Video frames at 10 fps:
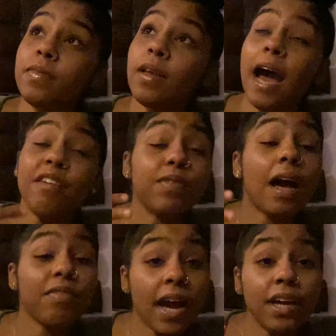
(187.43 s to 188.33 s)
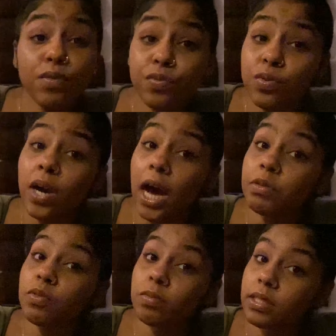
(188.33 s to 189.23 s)
I've gotten a few cops
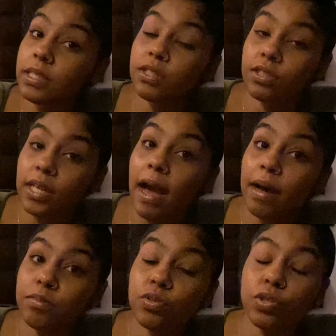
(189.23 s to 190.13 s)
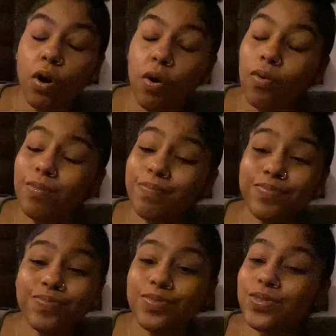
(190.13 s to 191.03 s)
from the sneakers app, so
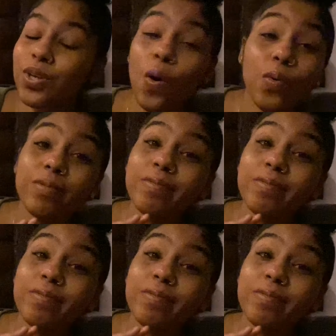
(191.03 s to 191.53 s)
don't